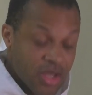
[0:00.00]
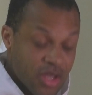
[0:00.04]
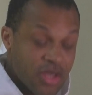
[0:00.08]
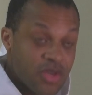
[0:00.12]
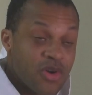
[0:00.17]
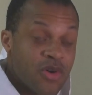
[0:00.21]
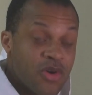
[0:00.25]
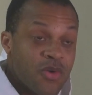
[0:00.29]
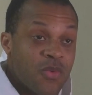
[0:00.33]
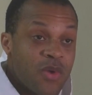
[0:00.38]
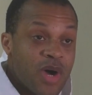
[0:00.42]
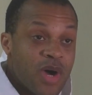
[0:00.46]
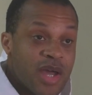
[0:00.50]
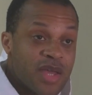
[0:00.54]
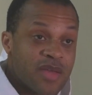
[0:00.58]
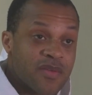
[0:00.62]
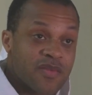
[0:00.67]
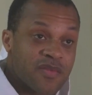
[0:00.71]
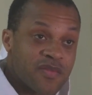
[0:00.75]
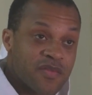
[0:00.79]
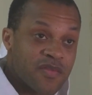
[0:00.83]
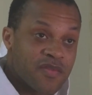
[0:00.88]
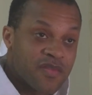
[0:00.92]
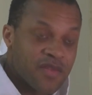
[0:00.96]
Your
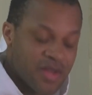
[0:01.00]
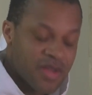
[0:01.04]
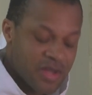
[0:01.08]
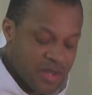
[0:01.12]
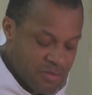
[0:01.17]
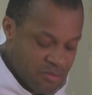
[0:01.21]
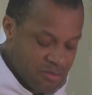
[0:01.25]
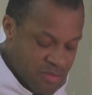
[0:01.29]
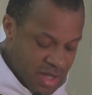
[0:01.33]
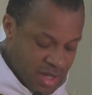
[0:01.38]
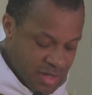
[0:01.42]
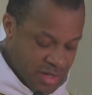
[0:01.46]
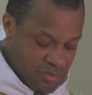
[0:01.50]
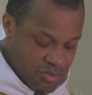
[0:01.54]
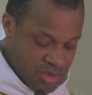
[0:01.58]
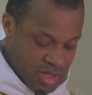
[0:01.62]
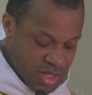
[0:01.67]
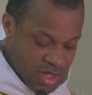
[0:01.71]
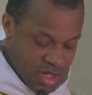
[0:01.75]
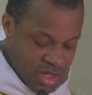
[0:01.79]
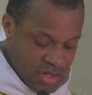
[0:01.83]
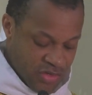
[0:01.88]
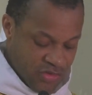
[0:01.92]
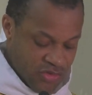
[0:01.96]
wife might
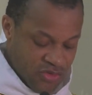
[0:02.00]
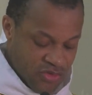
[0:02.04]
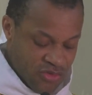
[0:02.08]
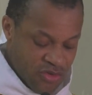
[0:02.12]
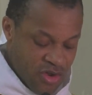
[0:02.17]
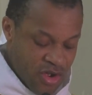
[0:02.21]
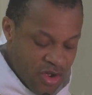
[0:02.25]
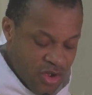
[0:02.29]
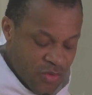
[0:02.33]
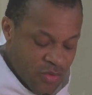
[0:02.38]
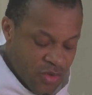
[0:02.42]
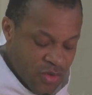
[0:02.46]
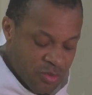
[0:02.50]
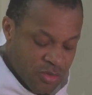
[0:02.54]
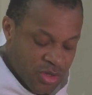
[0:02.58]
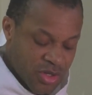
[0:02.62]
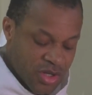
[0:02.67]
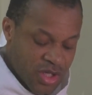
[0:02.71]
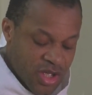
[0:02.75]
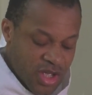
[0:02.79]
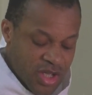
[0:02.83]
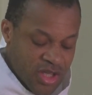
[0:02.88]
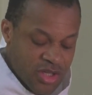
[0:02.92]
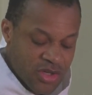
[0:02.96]
be a strong
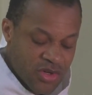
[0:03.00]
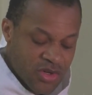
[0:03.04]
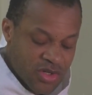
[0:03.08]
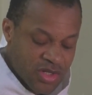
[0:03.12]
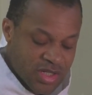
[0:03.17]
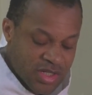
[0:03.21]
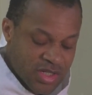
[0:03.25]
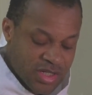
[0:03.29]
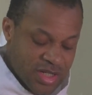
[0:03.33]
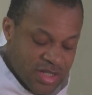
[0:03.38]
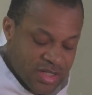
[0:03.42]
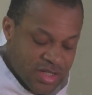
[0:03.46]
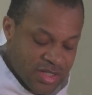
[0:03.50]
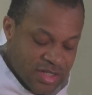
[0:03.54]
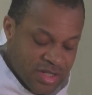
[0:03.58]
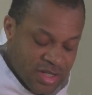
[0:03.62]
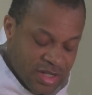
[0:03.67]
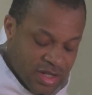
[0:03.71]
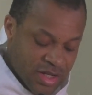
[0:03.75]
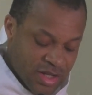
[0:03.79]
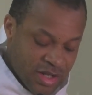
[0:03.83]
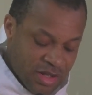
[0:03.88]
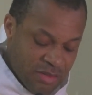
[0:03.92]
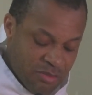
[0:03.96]
woman. Your
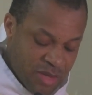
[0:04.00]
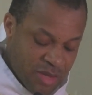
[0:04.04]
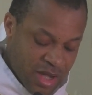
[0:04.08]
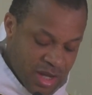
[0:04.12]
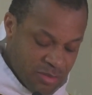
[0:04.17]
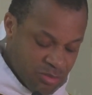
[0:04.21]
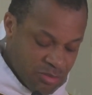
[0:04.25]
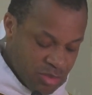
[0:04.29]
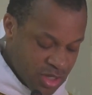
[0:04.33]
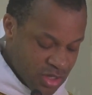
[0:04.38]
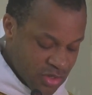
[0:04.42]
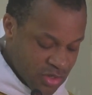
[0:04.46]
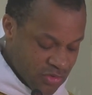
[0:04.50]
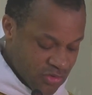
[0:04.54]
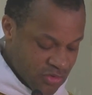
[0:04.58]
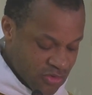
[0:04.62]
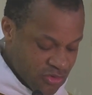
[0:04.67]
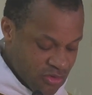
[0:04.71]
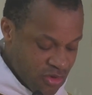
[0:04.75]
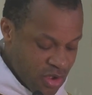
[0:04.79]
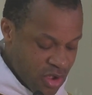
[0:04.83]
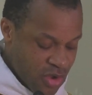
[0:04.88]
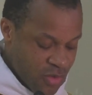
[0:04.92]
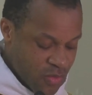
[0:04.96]
sister might be a
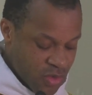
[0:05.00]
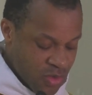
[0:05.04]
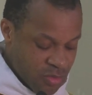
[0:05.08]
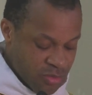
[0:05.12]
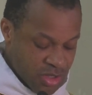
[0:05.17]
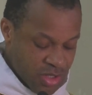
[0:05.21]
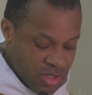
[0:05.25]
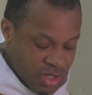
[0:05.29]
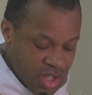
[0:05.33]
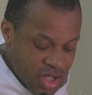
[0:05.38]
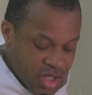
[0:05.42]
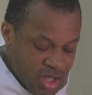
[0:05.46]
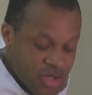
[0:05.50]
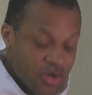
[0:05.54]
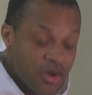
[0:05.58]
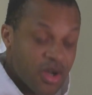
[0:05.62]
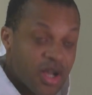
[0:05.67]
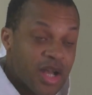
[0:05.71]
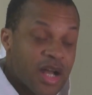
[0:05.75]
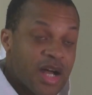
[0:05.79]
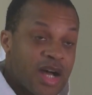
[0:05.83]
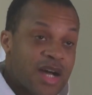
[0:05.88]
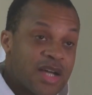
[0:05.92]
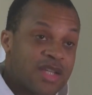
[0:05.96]
strong woman. Your
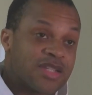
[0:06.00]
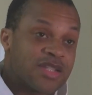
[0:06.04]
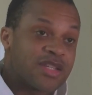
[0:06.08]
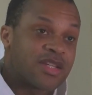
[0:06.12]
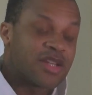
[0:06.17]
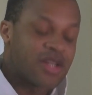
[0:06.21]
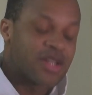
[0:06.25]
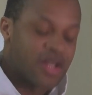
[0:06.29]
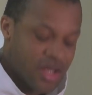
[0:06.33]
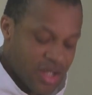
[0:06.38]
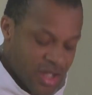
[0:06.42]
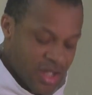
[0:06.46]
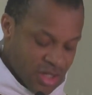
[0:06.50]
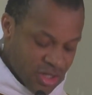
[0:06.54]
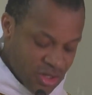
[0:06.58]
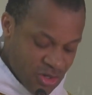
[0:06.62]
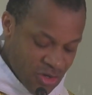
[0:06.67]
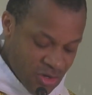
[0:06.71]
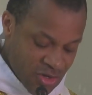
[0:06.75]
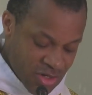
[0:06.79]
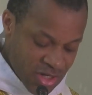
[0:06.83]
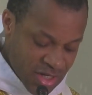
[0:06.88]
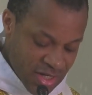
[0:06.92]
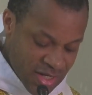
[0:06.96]
cousin,
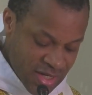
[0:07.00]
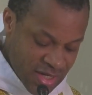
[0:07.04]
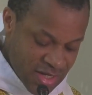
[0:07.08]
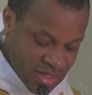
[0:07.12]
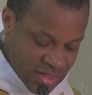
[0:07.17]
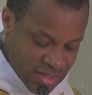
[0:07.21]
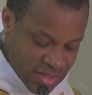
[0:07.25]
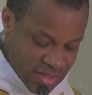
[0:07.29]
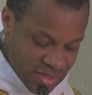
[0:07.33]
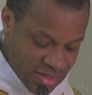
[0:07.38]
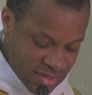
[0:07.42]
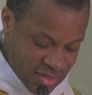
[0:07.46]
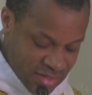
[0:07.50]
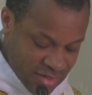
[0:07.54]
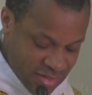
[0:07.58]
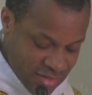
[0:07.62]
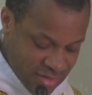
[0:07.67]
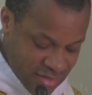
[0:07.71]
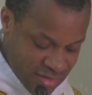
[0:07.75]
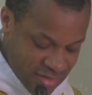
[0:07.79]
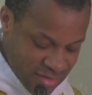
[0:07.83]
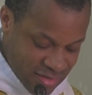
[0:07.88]
your niece,